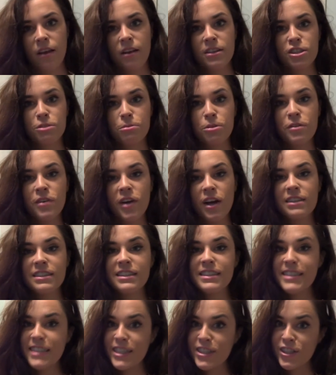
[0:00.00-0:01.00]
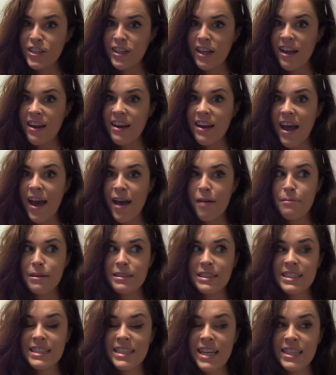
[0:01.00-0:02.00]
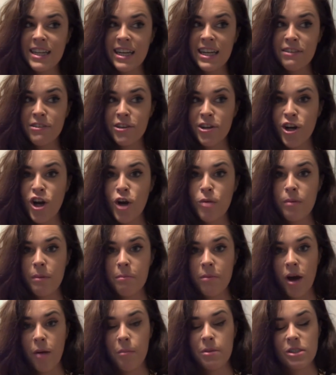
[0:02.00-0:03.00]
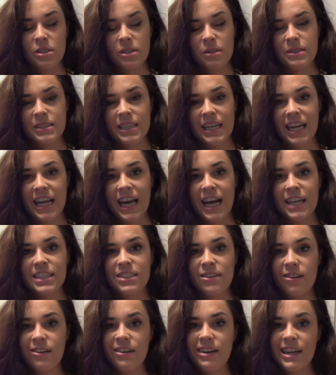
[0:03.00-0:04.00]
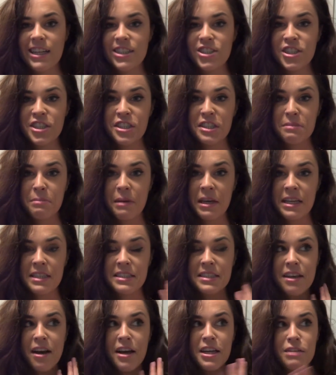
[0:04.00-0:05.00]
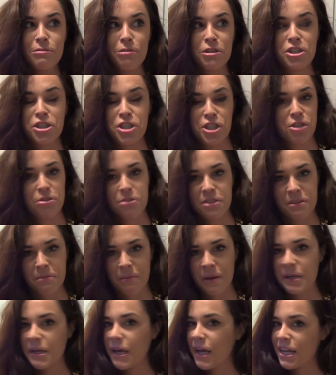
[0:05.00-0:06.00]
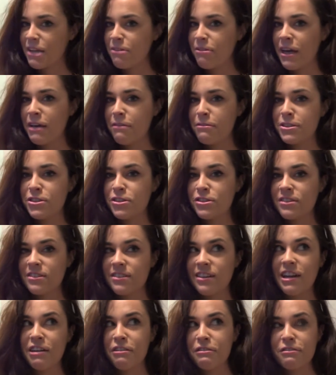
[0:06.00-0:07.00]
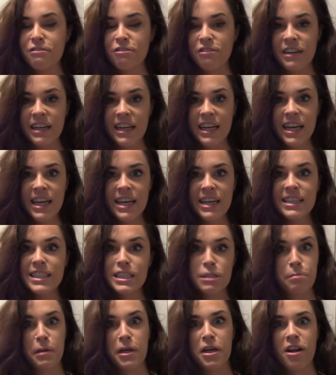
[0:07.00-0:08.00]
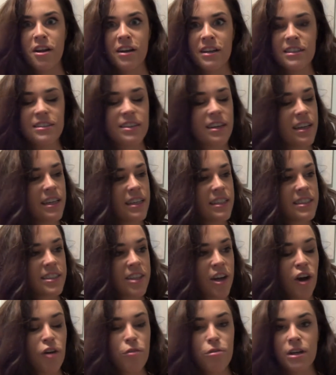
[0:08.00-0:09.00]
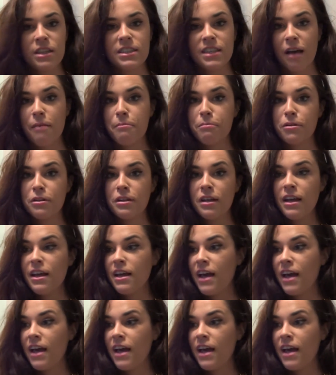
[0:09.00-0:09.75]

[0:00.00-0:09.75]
So moving on to dinner then, as I said, I live at home. My mom is also celiac, so luckily she just makes kind of what she used to make anyway, with just gluten-free spin on it. So for example,